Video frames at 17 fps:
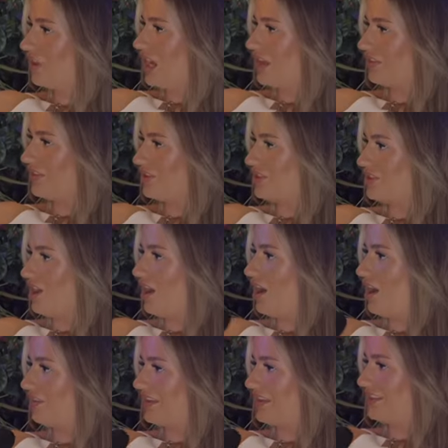At the
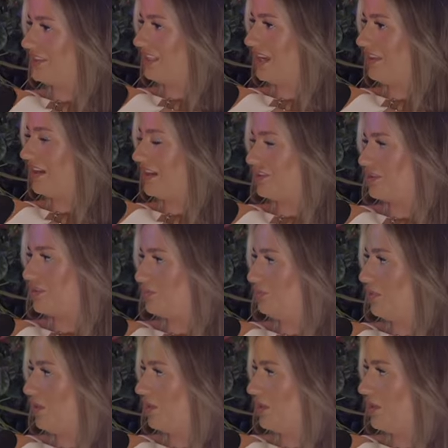start, they say that it
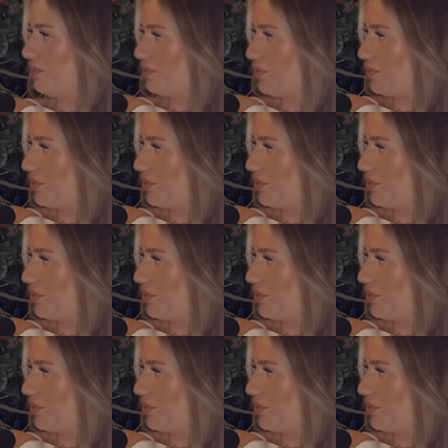doesn't bother them, but